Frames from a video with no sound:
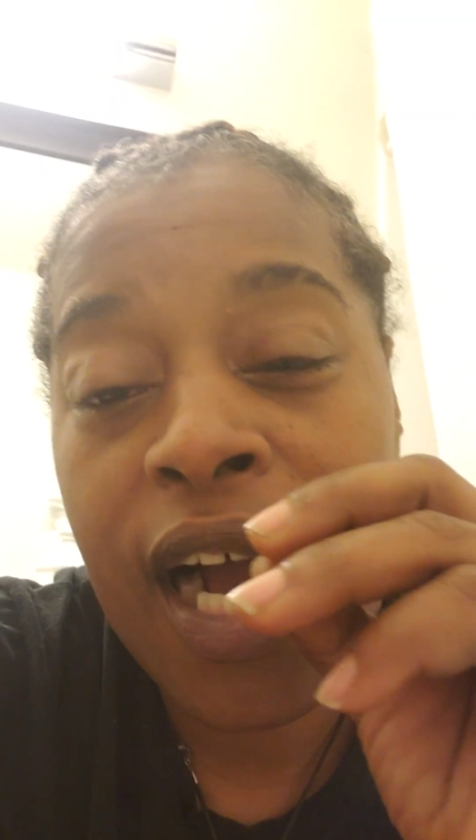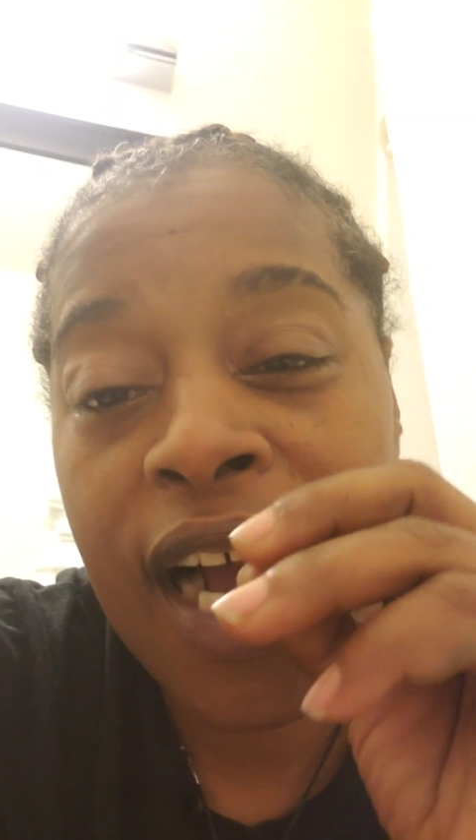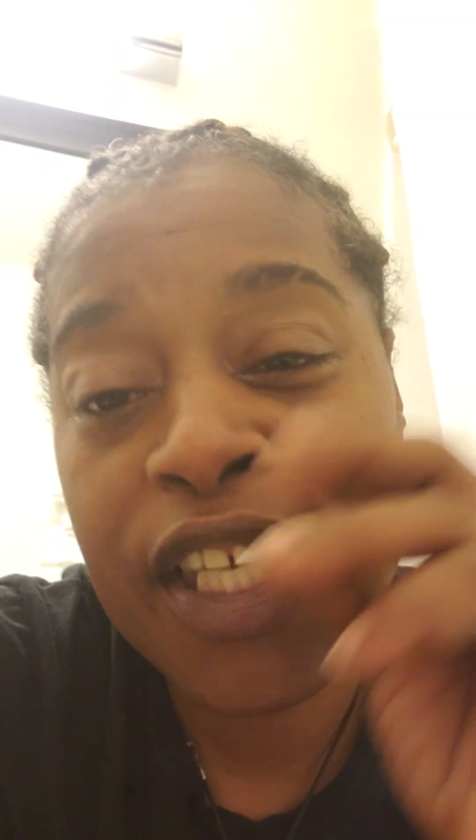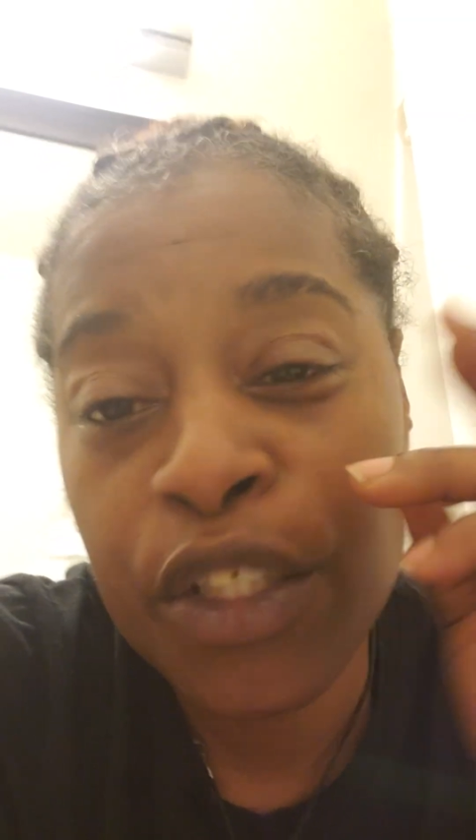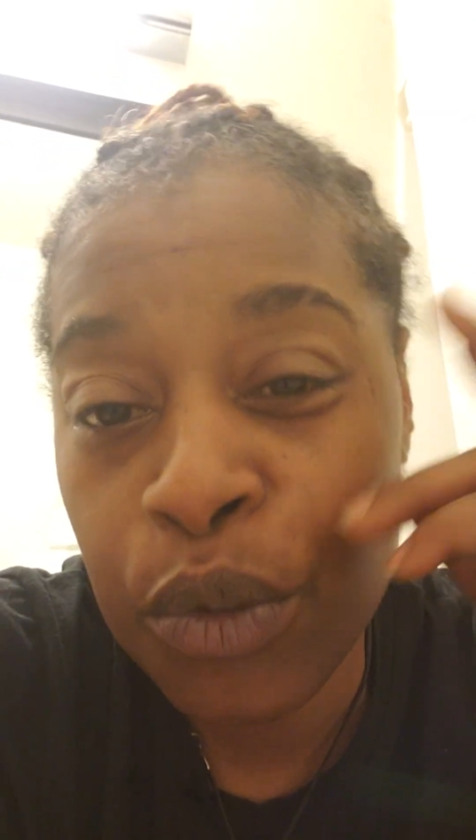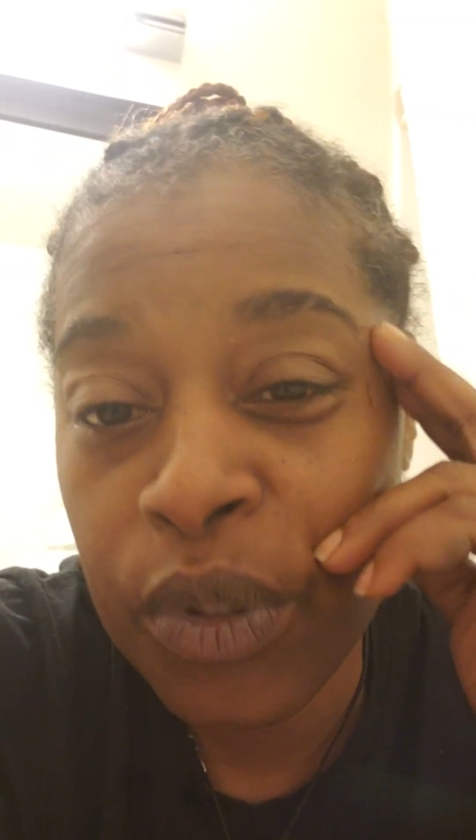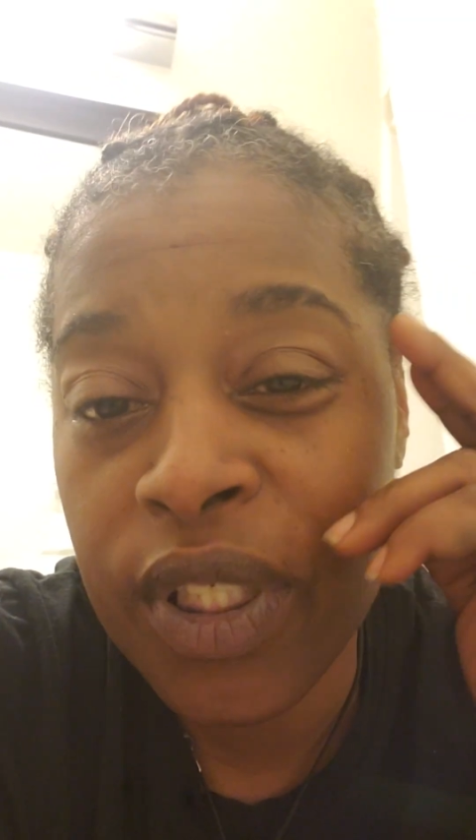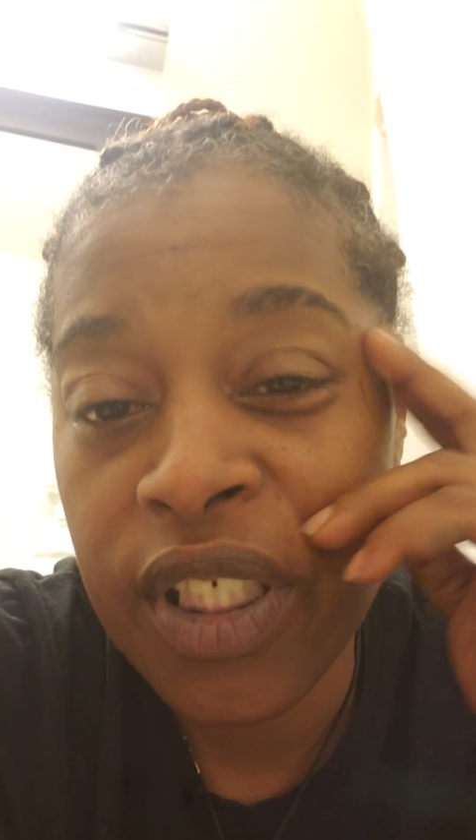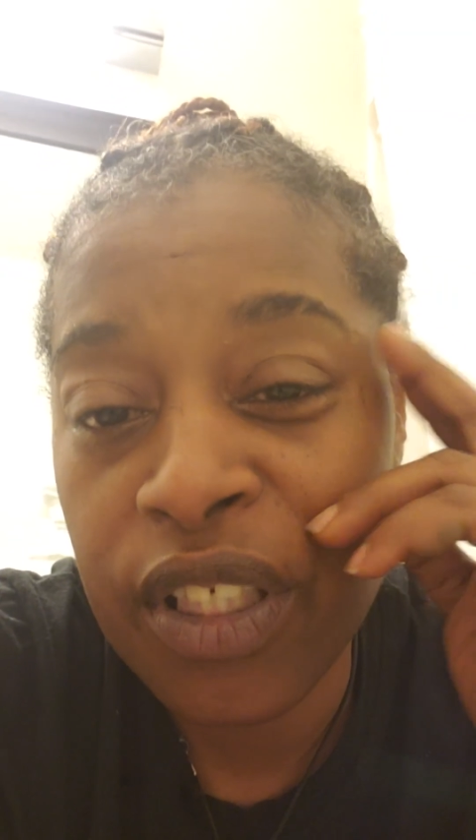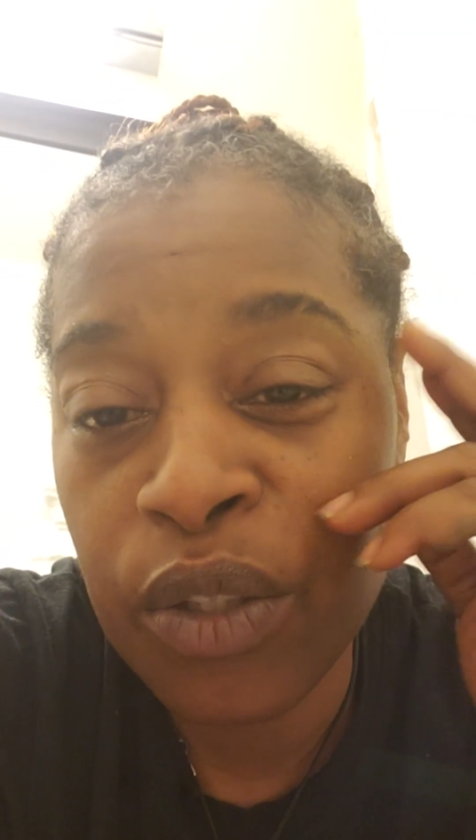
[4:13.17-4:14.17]
I use
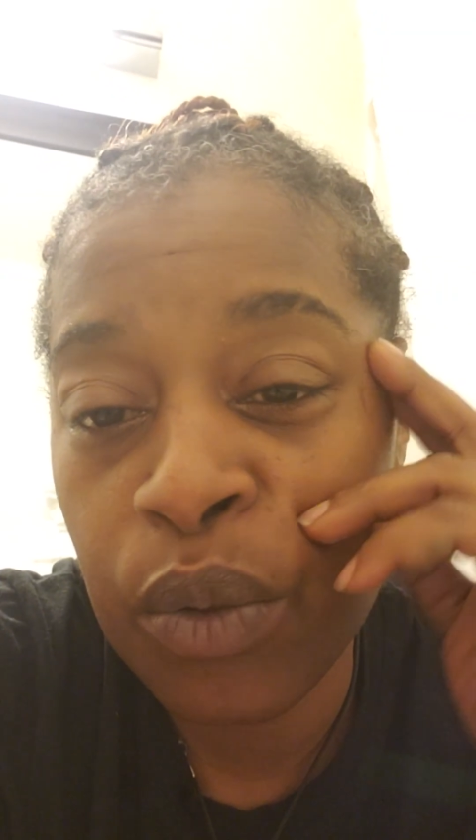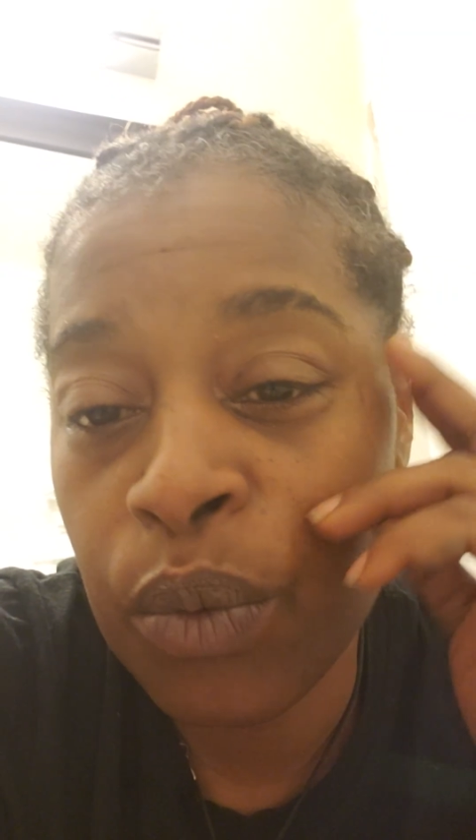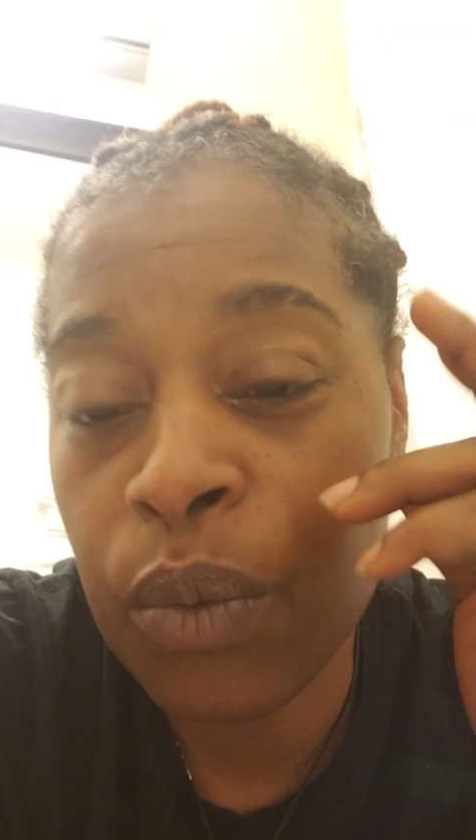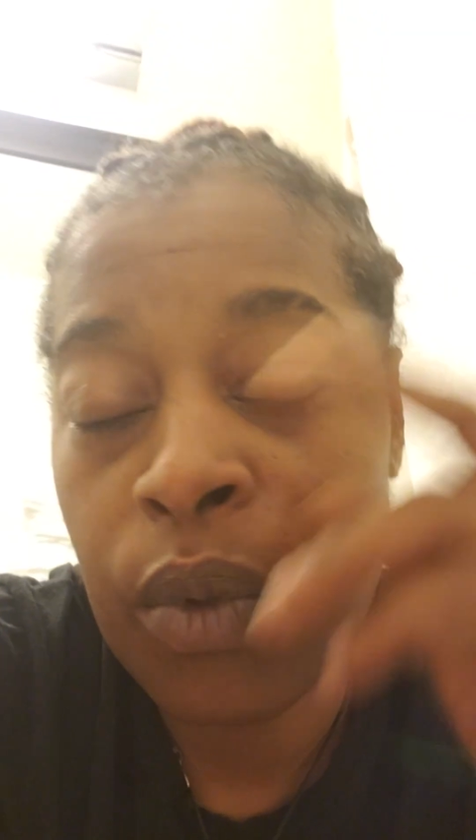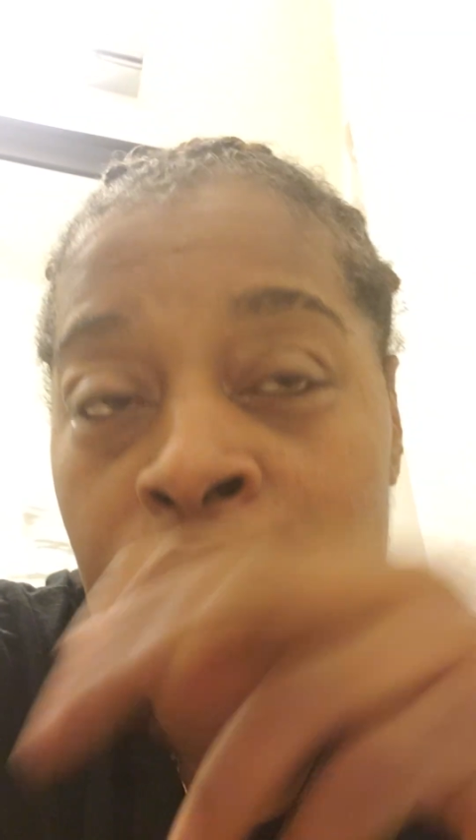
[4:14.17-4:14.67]
this tool.